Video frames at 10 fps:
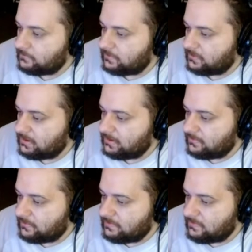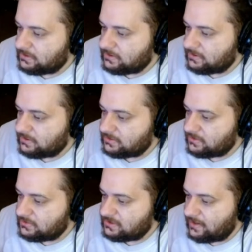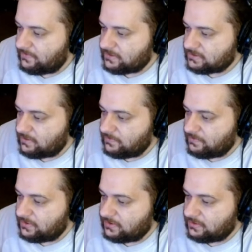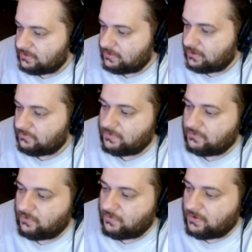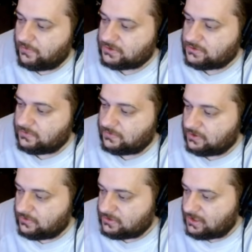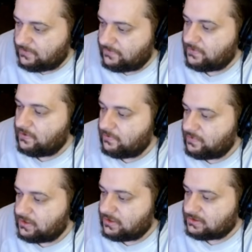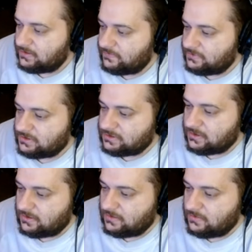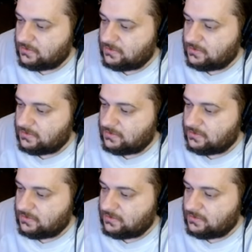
Do I need to read much on this? No staff has opened a robot restaurant with no staff opened in San Francisco